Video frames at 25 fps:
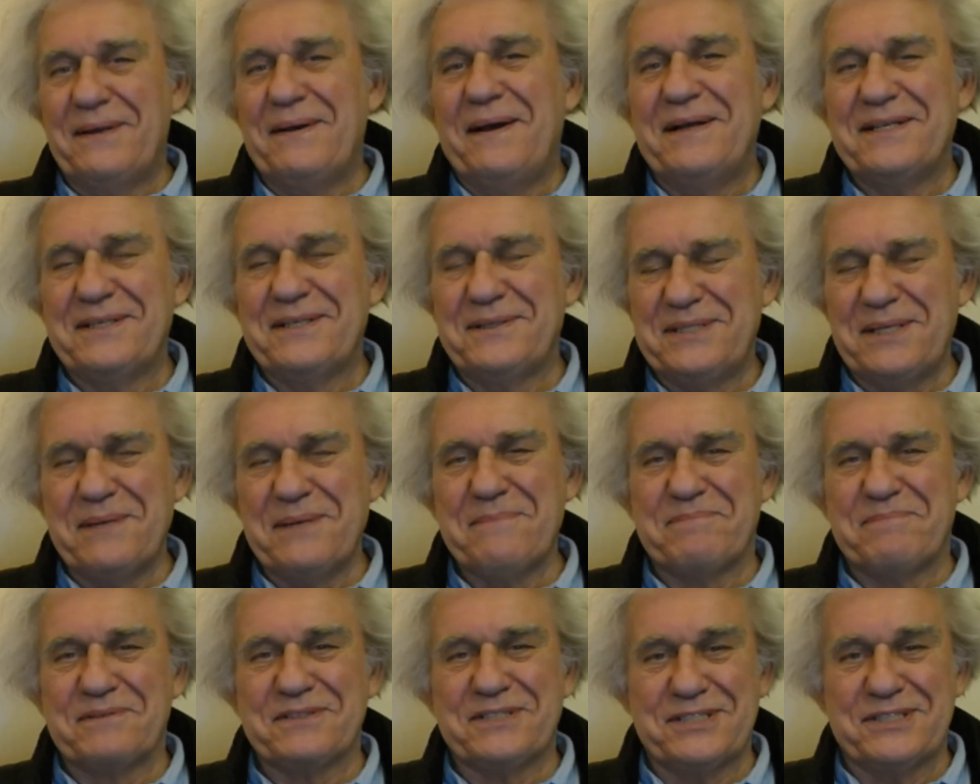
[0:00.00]

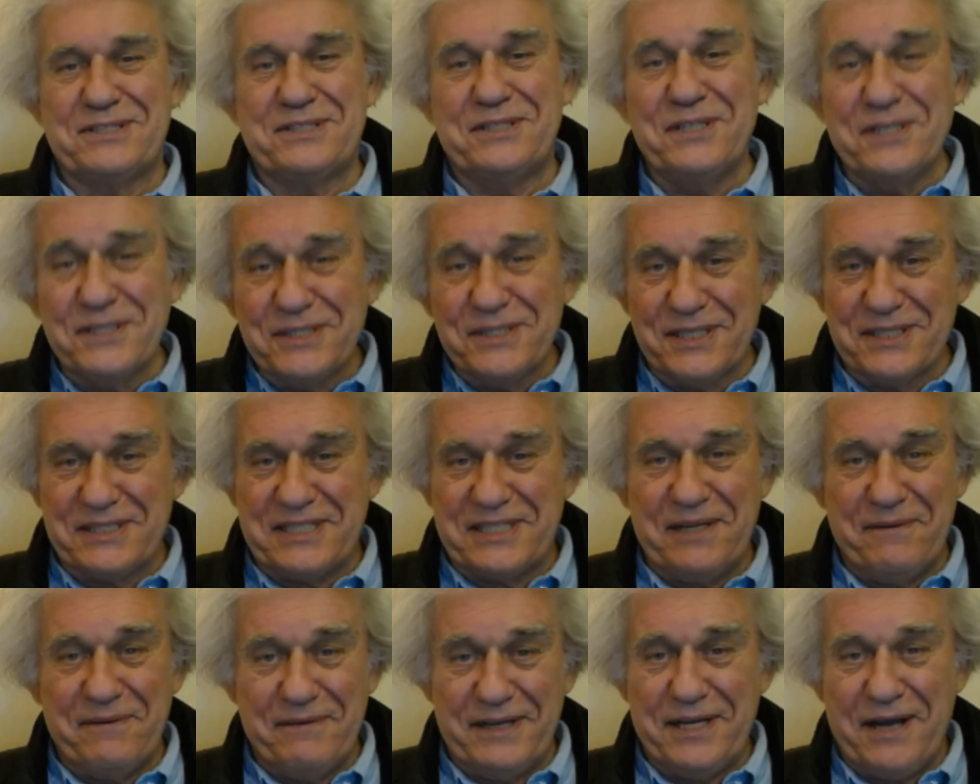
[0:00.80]
simple. Just turn your
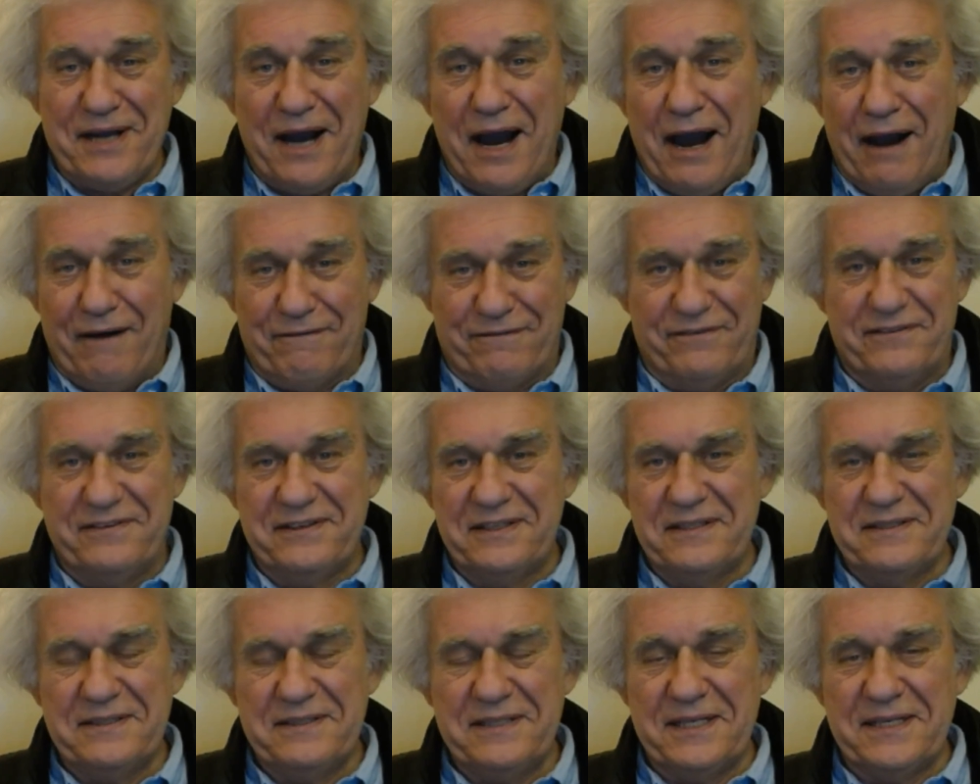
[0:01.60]
TV off,
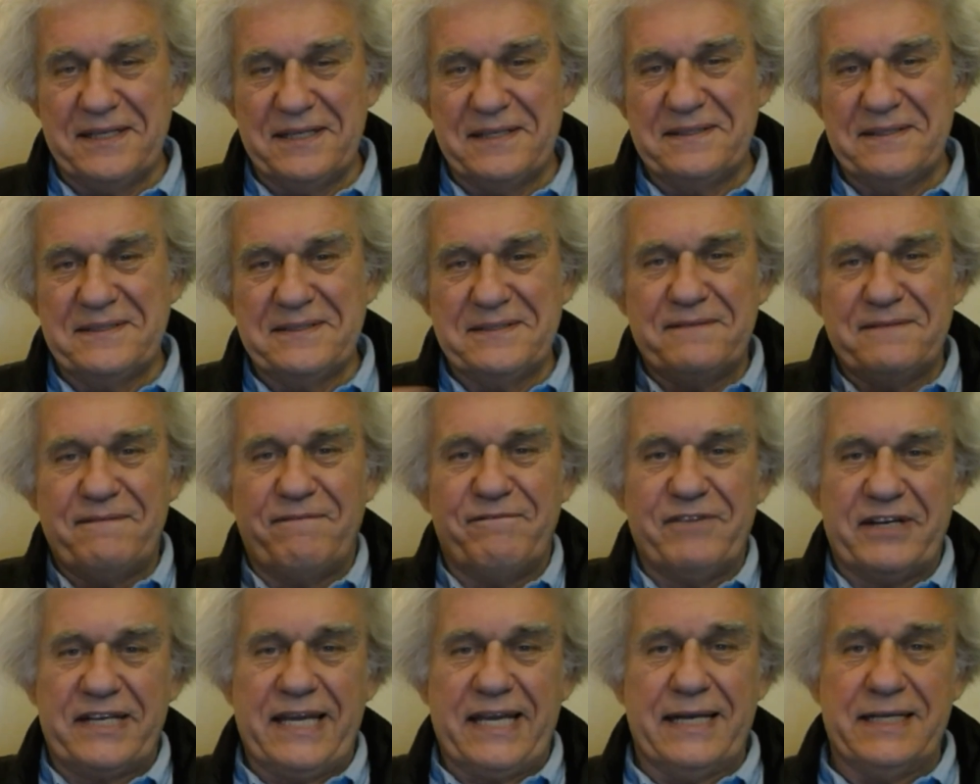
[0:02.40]
you know, and
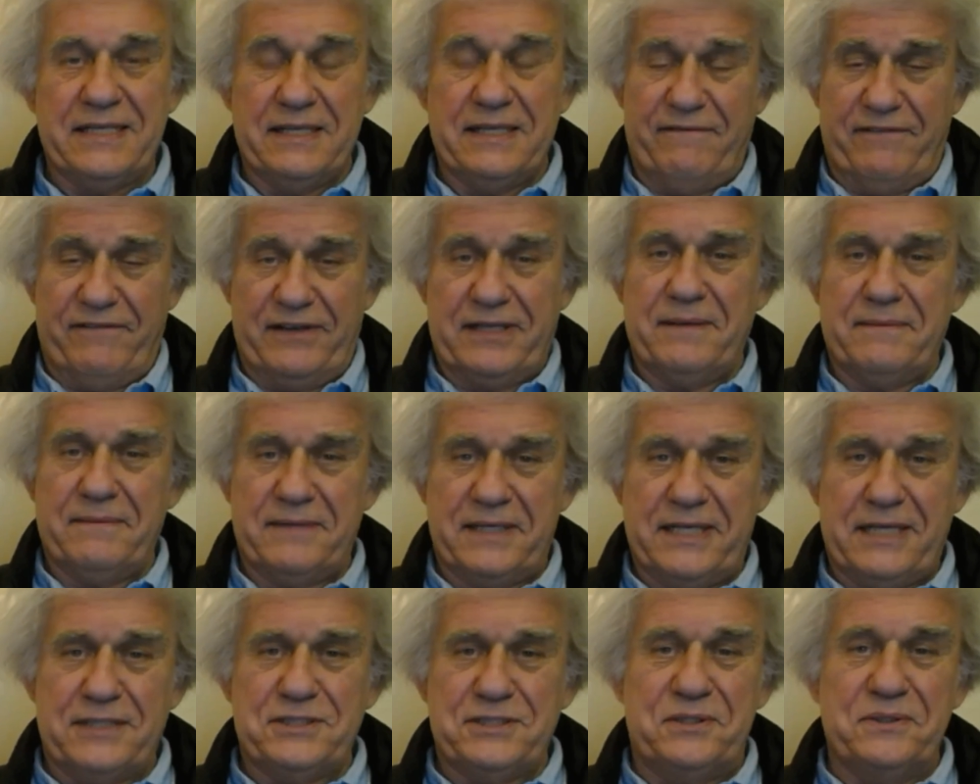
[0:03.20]
forget it. If
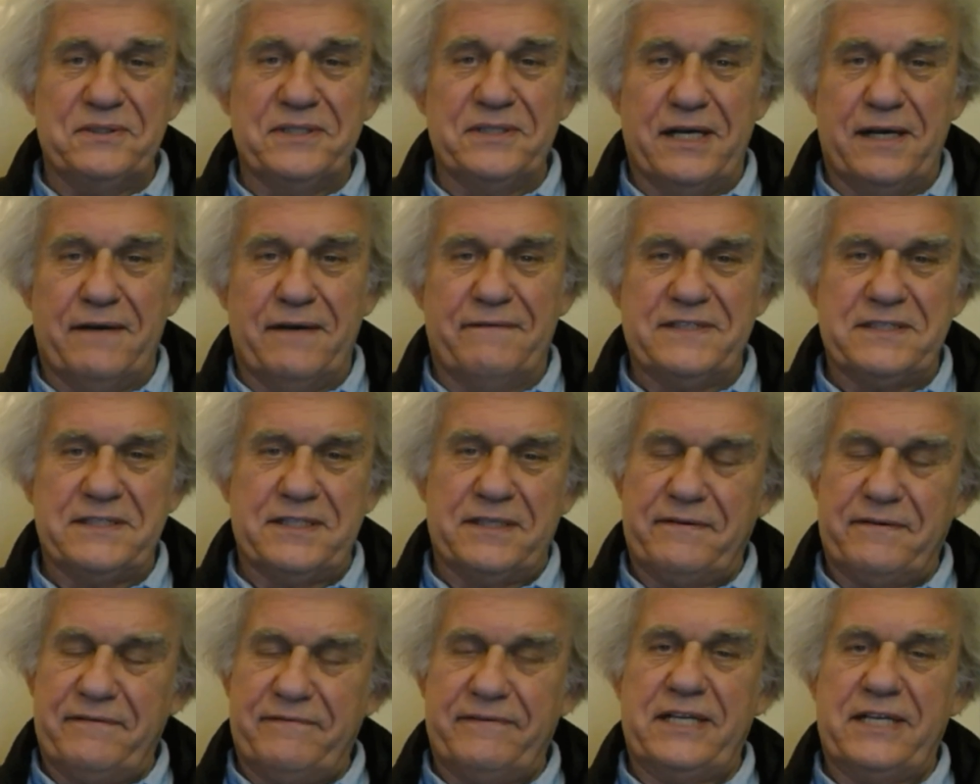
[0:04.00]
it gets you nervous,
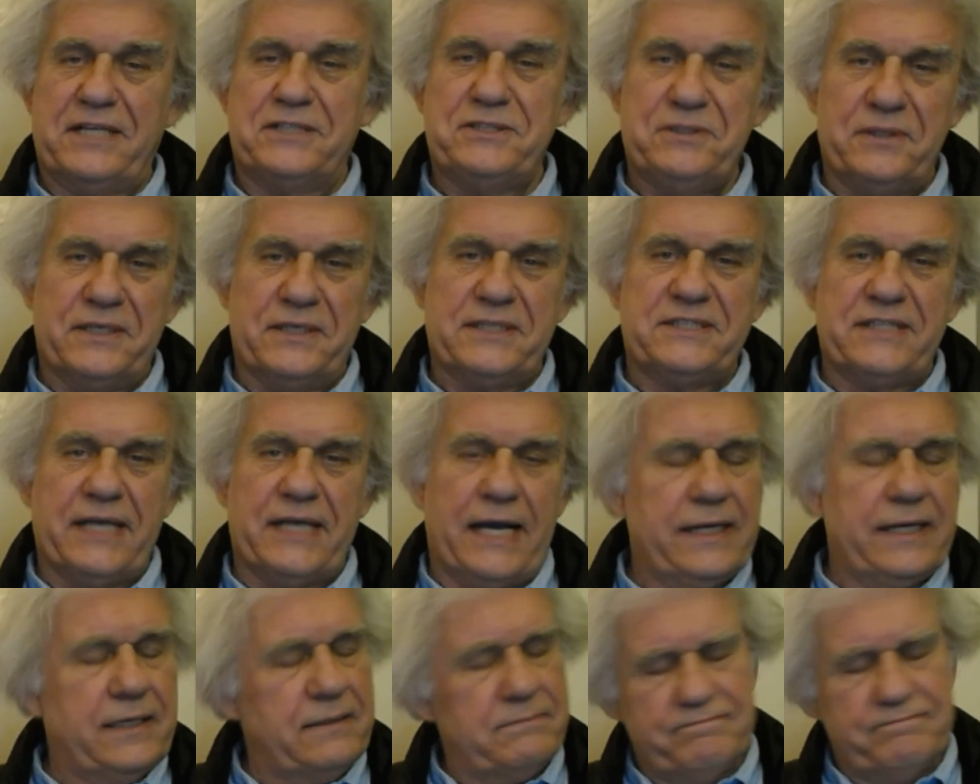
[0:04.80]
it gets you
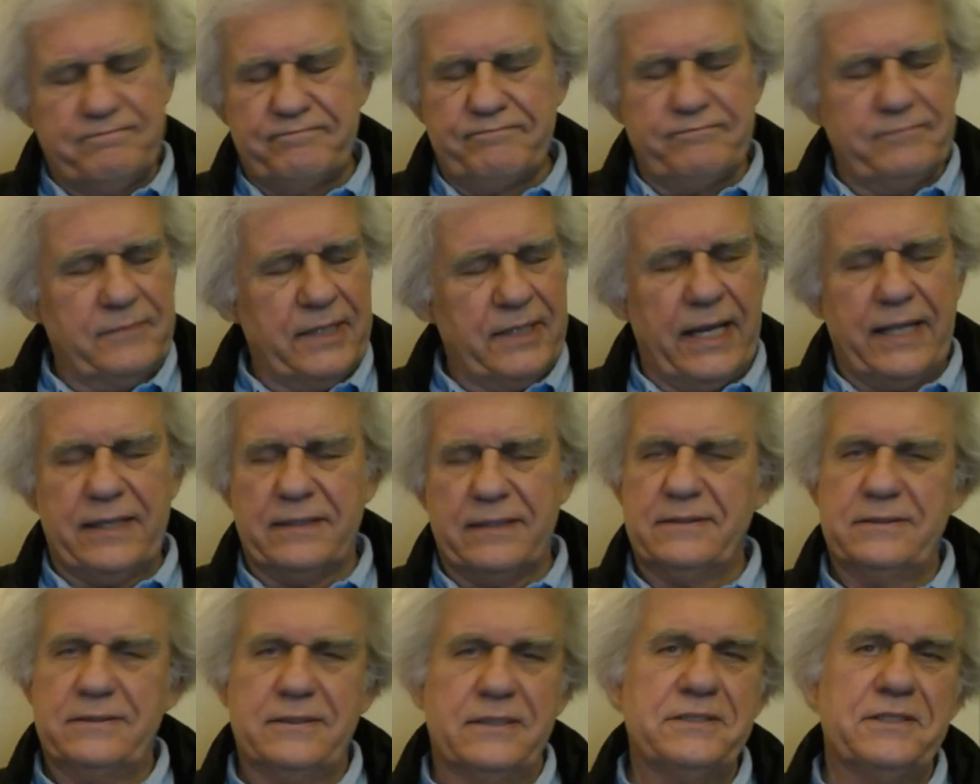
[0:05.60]
excited,
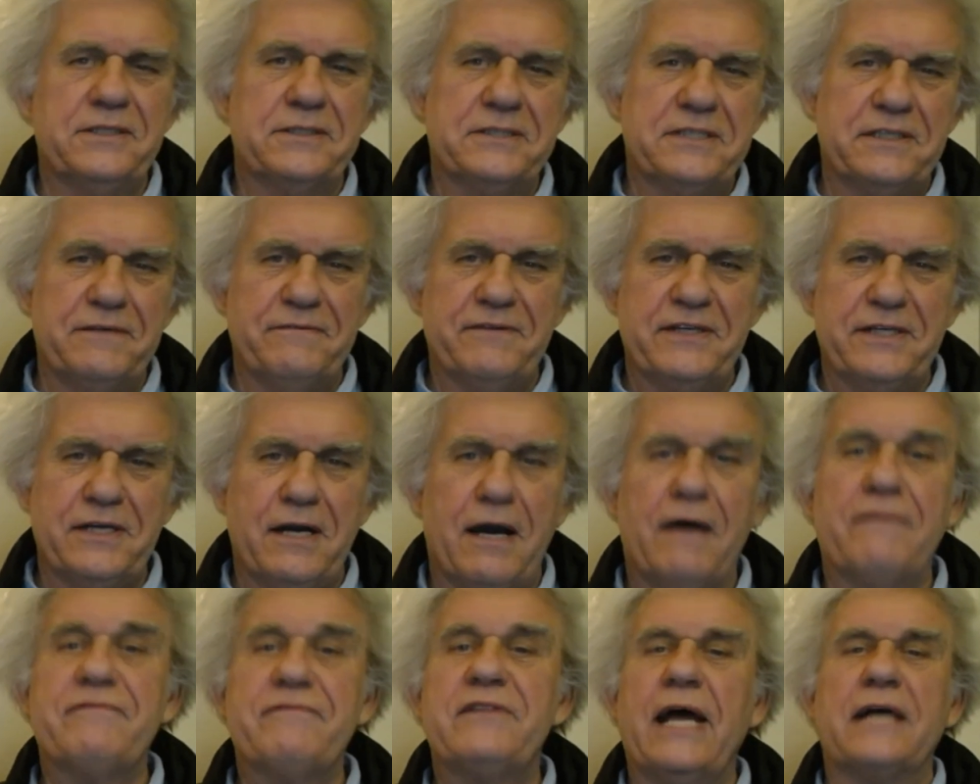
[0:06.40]
hey, turn your TV
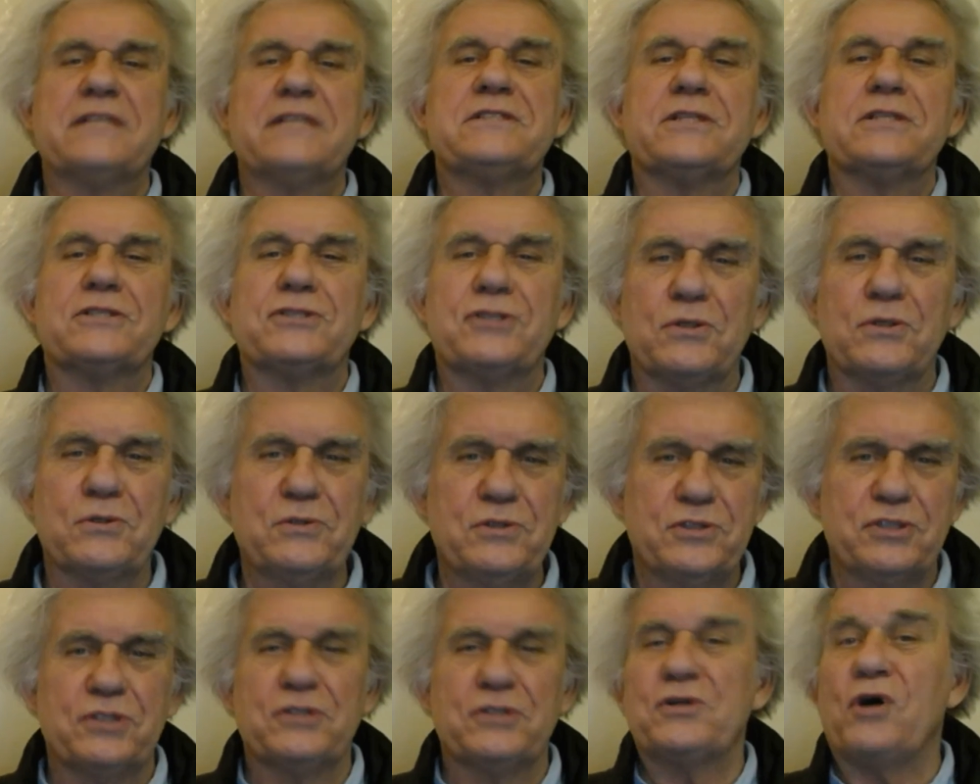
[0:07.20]
off. That's the
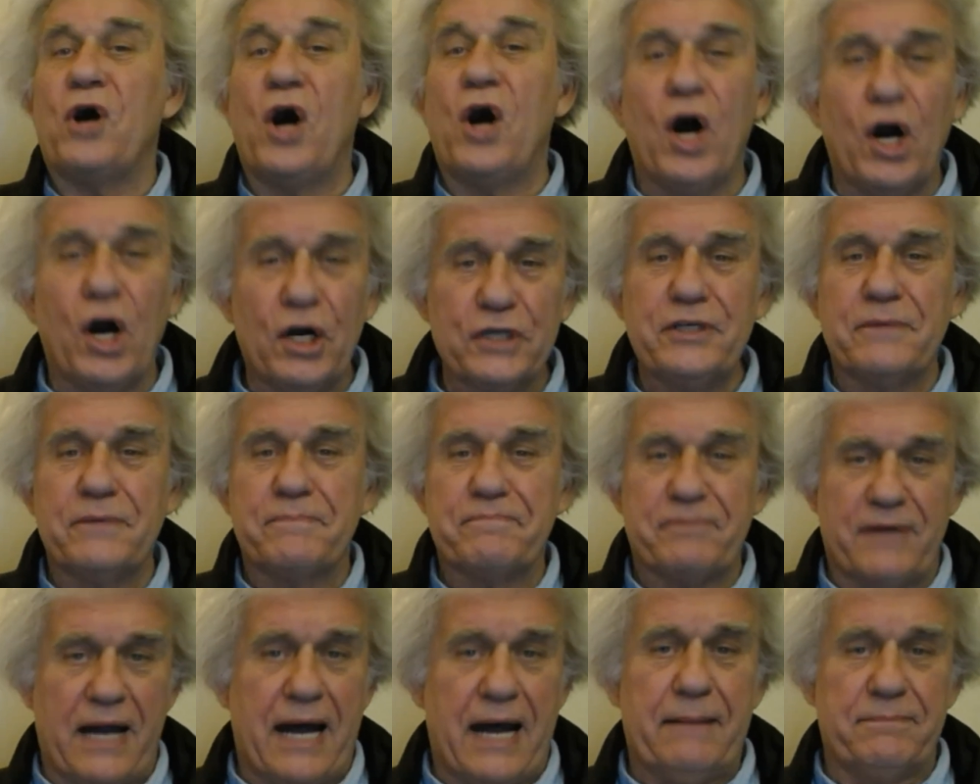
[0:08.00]
solution to all your
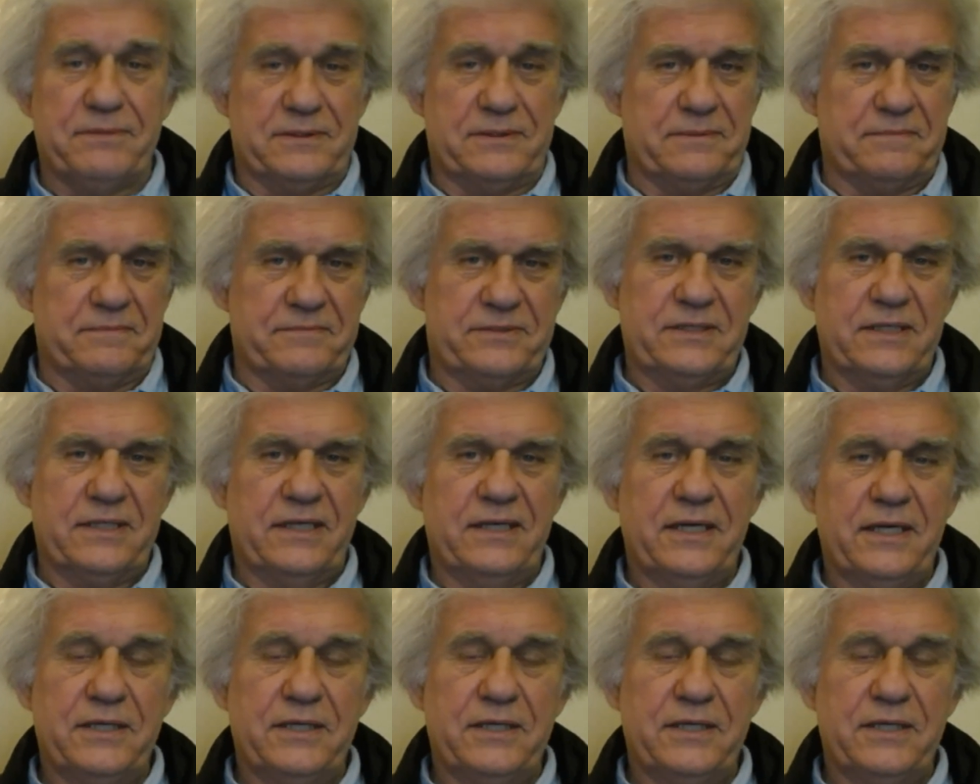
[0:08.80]
problems.